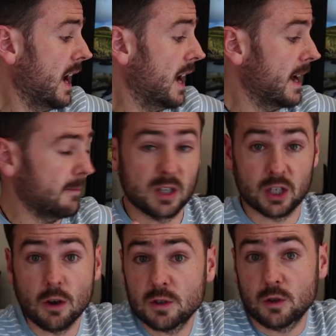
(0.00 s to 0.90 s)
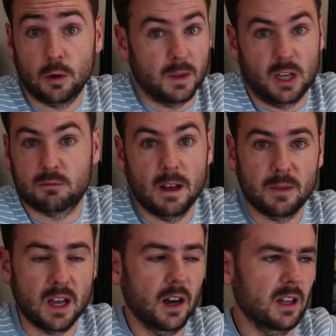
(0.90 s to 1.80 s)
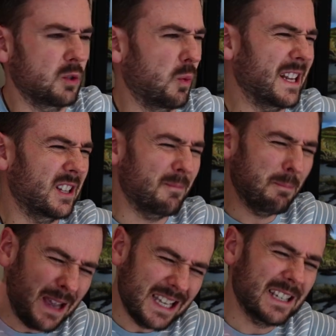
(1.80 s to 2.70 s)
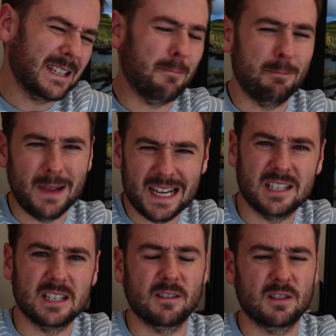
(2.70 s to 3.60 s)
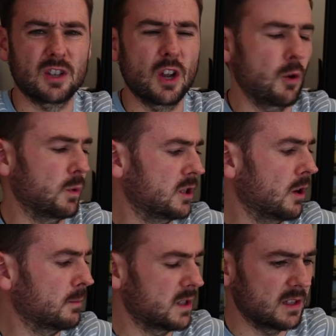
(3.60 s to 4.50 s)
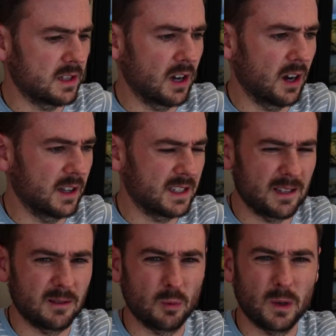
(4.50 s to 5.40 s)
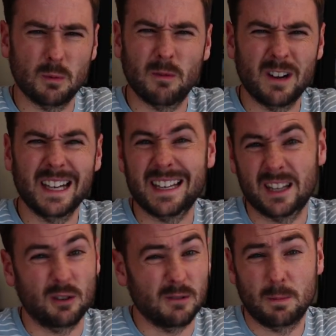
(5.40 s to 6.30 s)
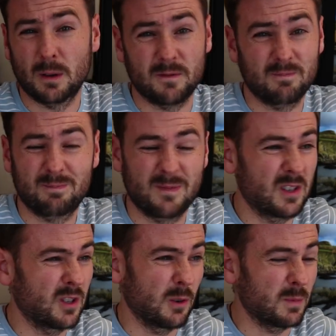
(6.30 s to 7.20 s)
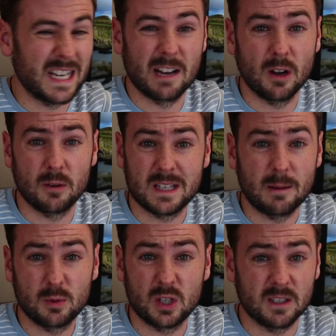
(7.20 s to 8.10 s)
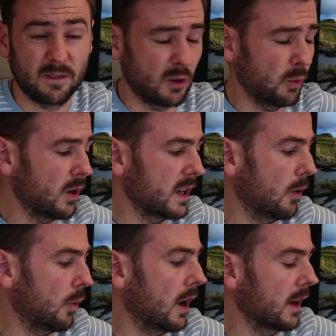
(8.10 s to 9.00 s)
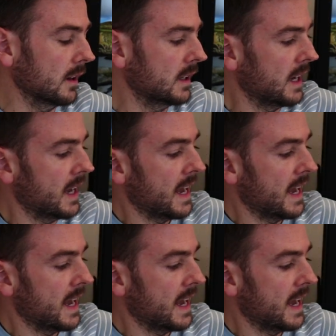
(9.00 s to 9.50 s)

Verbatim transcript: um, snowstorm that gripped the island, where meters and meters of snow were dumped onto the island, and we were really in the grip of sub-zero temperatures for quite a while.